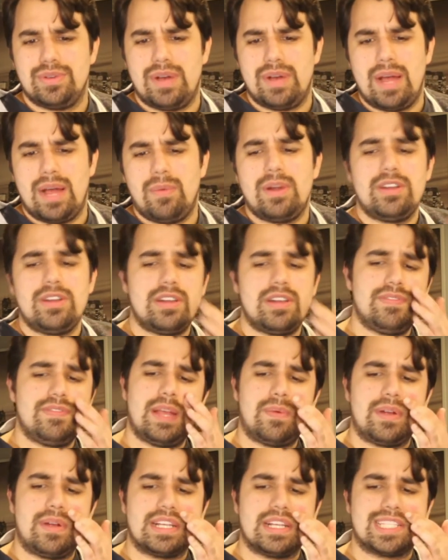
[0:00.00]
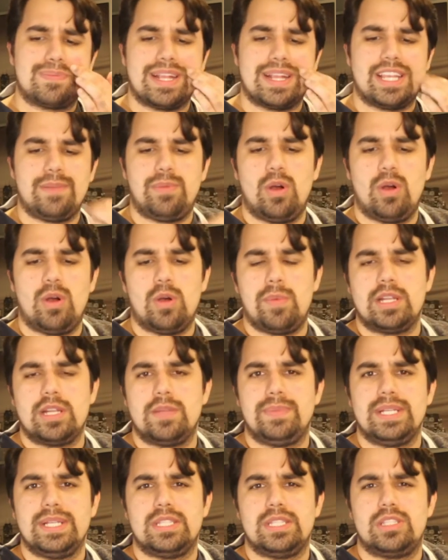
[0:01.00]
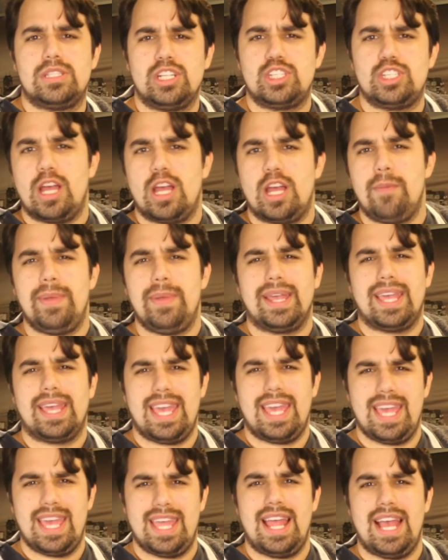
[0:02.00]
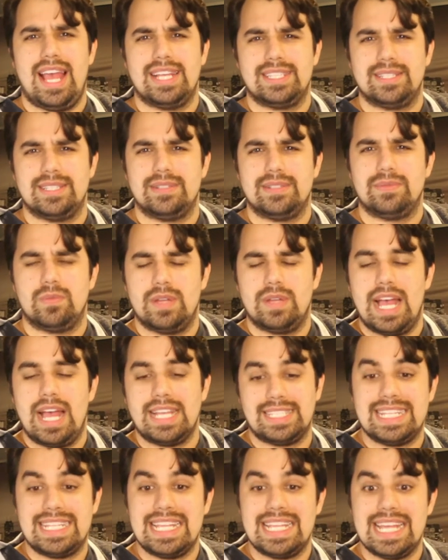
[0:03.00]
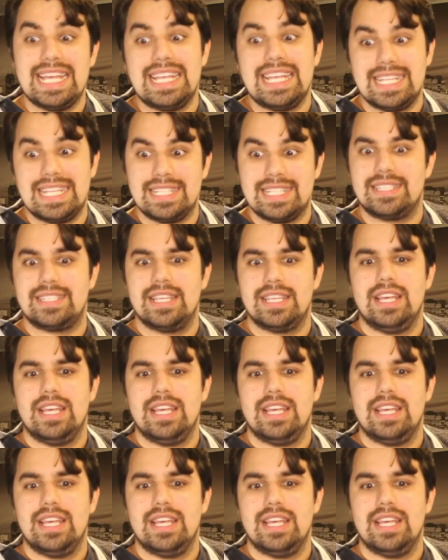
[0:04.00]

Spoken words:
I wonder if they were expecting Pokemon to be such a big hit as it is.